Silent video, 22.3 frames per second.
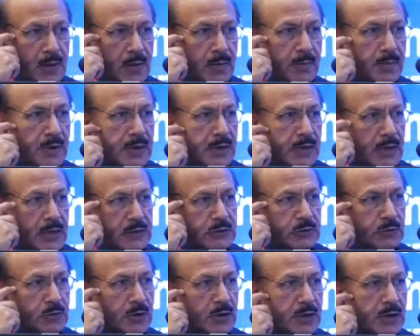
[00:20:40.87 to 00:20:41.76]
But
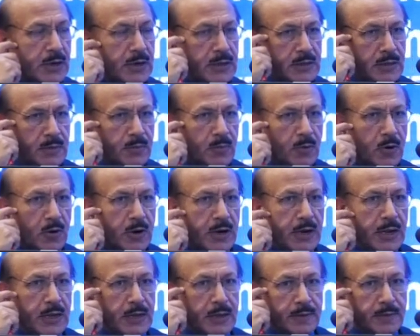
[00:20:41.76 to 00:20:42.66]
as you heard in the
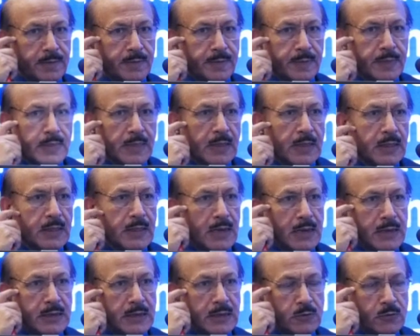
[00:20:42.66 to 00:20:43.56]
morning,
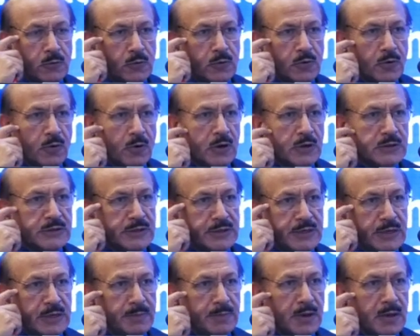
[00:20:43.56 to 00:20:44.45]
that it could cause
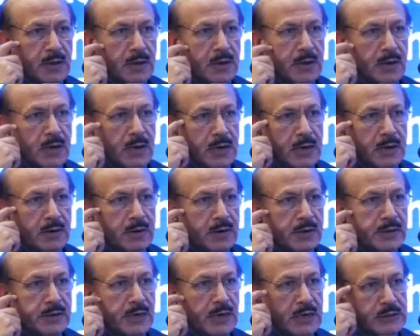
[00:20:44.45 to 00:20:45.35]
edema
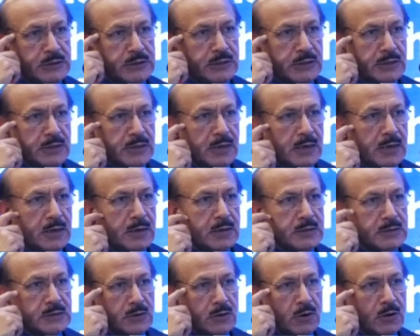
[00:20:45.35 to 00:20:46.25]
and retention and
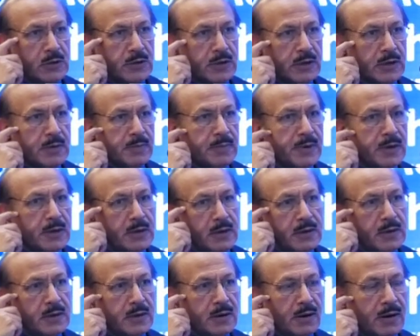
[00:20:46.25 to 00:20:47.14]
is not
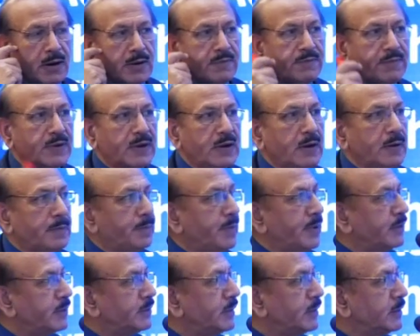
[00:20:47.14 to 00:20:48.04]
recommended in heart failure
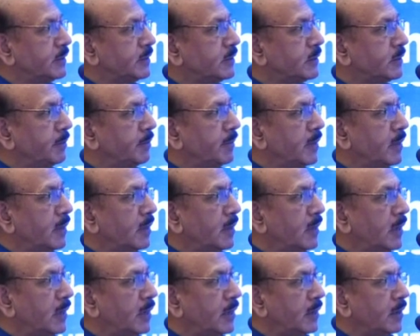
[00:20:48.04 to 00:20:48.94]
patients.
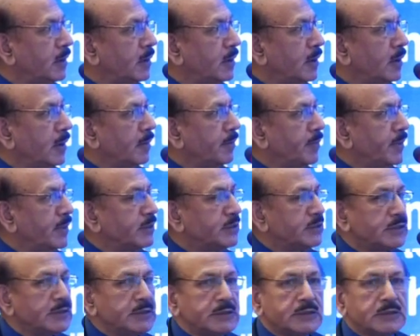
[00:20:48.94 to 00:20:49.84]
Similarly,
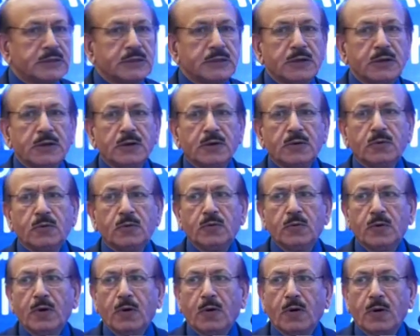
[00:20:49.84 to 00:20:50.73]
patients
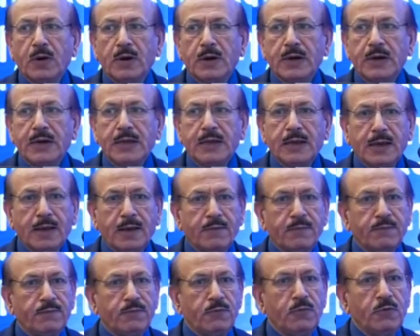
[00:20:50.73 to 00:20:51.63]
who already
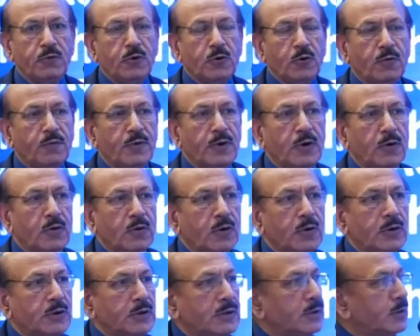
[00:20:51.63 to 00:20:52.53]
have fluid
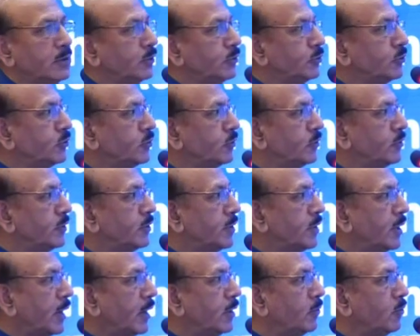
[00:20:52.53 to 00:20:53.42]
overload, you
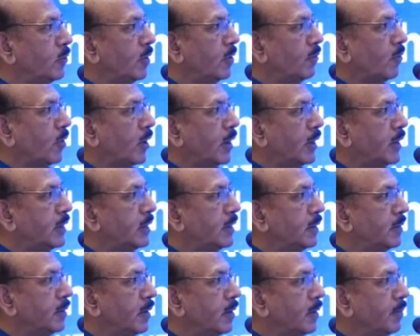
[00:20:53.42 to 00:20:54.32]
should try to avoid
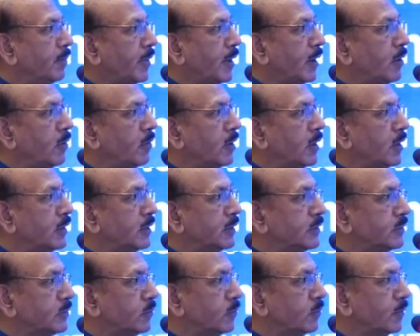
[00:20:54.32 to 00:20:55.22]

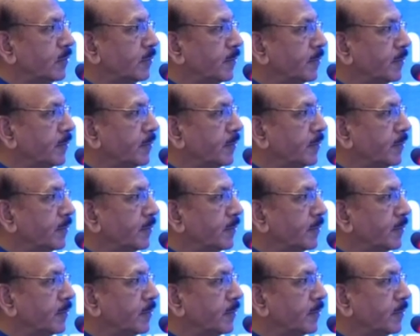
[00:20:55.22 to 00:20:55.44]
pioglitazone.